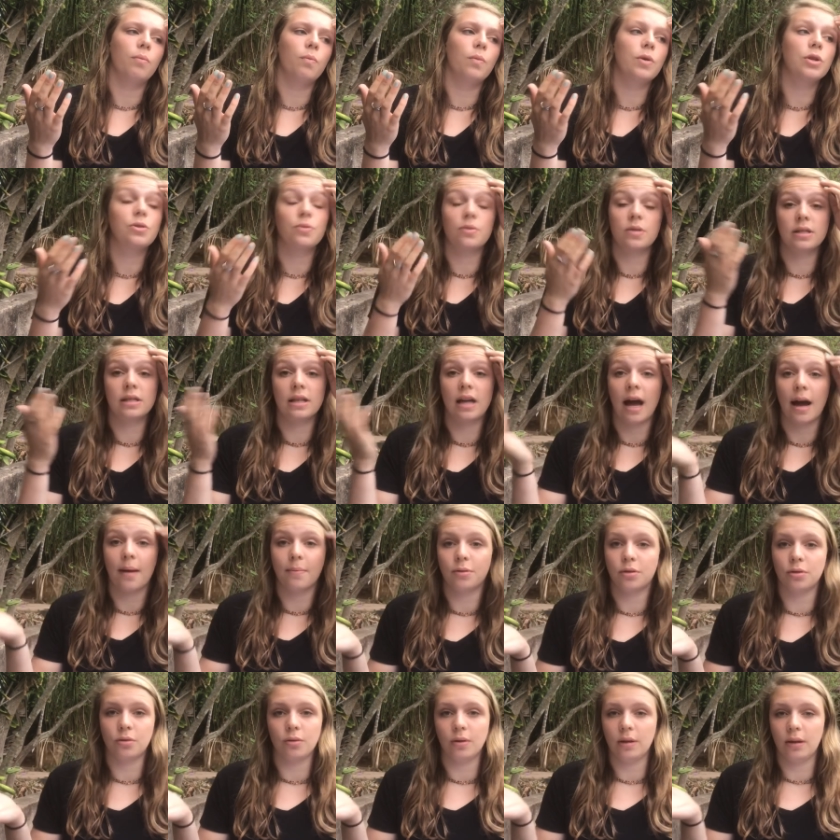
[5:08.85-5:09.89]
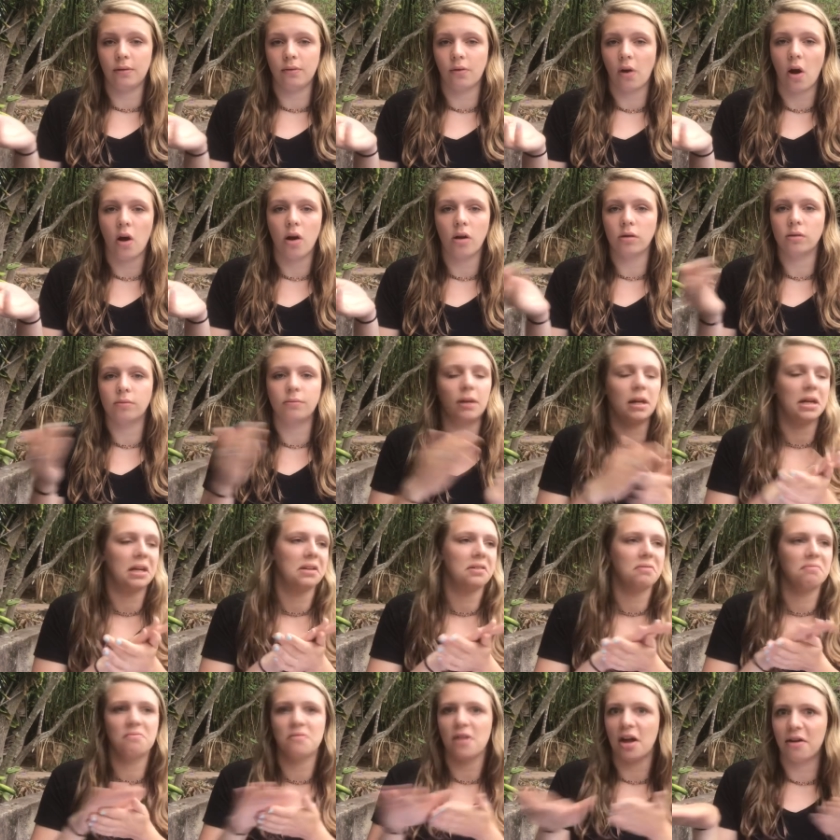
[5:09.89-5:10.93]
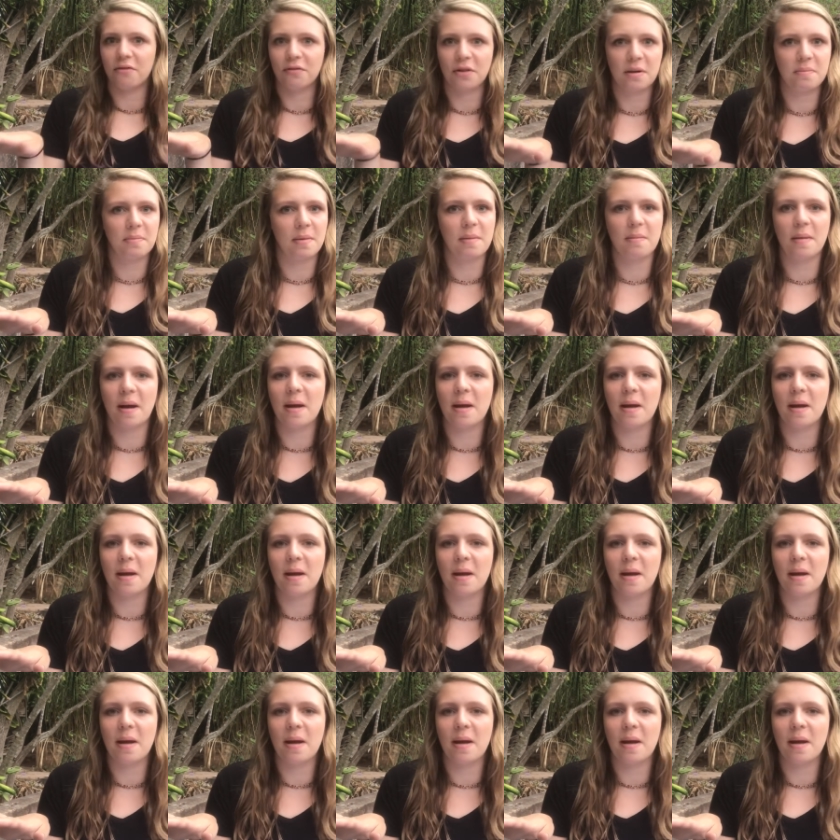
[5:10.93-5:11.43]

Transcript: which was absolutely wrong like not right by